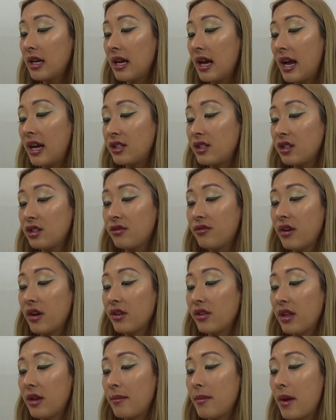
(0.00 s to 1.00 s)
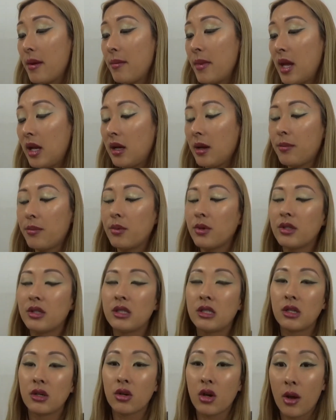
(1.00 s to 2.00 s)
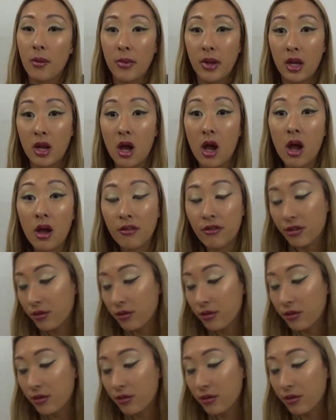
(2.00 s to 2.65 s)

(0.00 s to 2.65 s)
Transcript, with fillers: I just felt that my makeup was still coming off